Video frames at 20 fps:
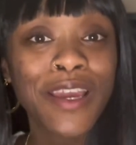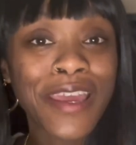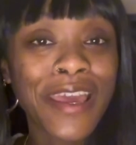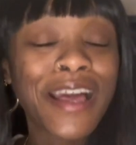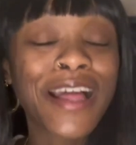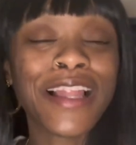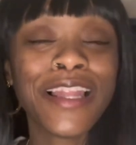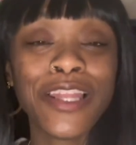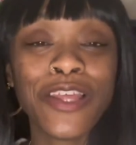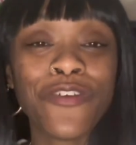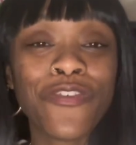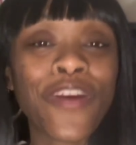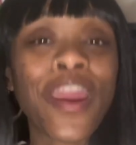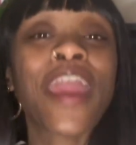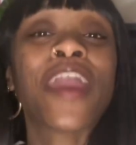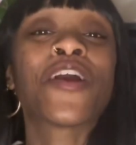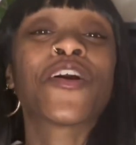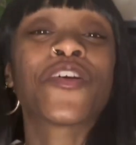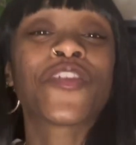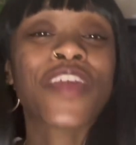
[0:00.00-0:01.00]

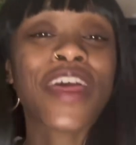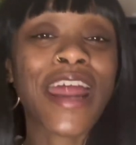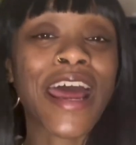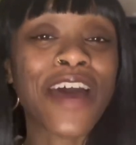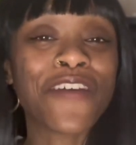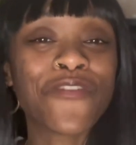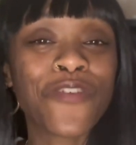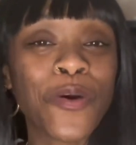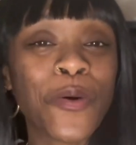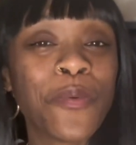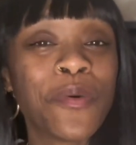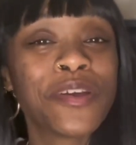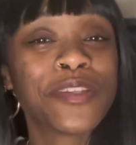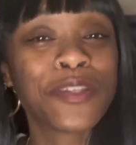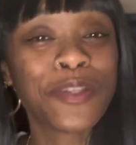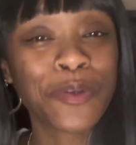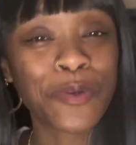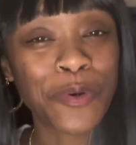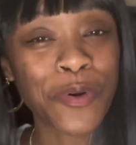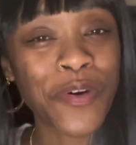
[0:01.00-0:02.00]
cliffhanger that I thought was a
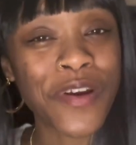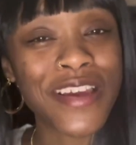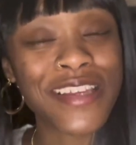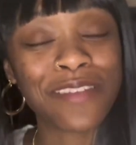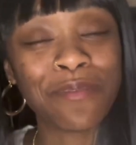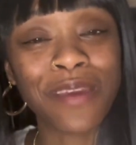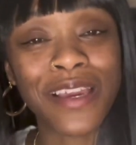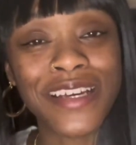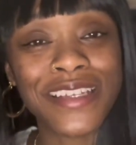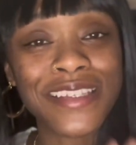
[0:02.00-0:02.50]
little crazy, because